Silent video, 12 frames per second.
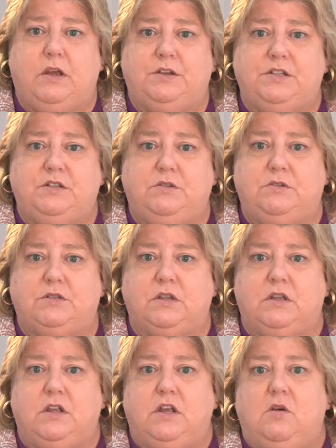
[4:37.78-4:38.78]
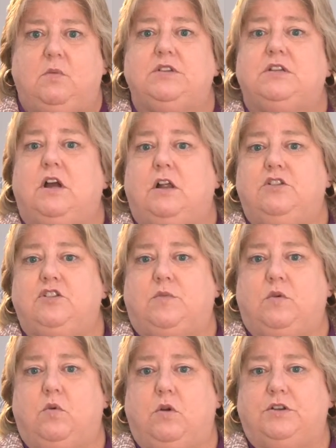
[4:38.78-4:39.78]
County students with scholarship
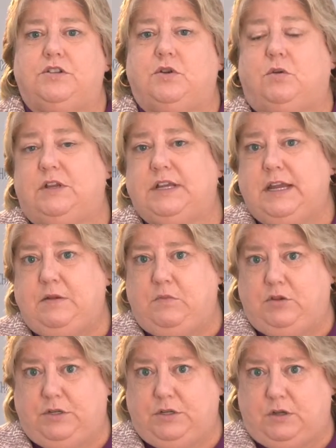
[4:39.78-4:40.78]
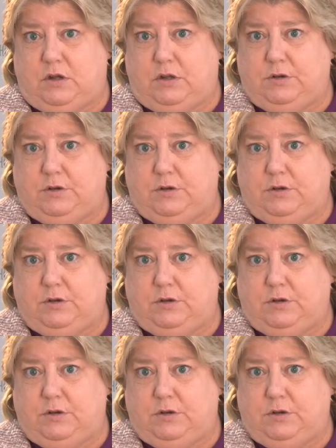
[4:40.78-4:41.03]
awards totaling $8 million.